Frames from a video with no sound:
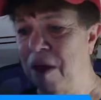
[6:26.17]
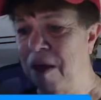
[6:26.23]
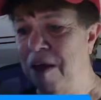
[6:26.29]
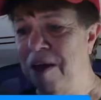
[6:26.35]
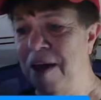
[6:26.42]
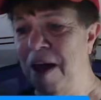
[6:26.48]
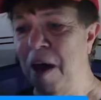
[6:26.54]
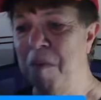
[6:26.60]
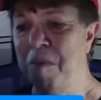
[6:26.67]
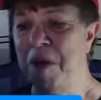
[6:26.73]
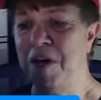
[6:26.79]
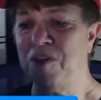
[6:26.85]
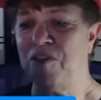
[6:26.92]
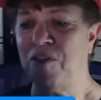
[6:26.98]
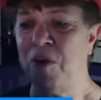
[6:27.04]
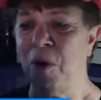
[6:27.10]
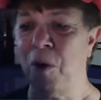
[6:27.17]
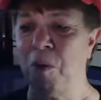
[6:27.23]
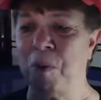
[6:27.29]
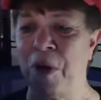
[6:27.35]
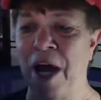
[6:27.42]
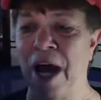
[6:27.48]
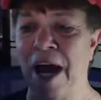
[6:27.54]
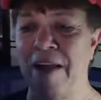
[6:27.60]
Yeah, me too,
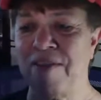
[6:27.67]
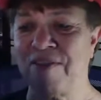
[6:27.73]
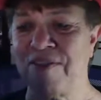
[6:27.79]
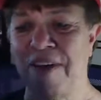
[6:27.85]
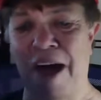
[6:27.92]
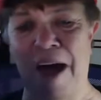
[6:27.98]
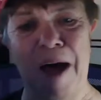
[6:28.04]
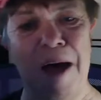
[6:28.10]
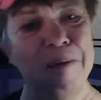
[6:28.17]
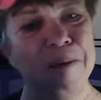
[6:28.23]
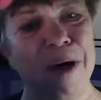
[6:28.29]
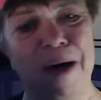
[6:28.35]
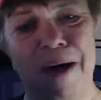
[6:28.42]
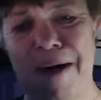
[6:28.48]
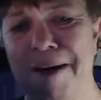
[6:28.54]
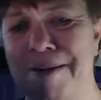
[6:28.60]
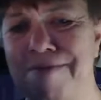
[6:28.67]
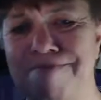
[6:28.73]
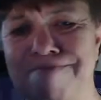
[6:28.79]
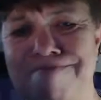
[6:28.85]
brats. I'm a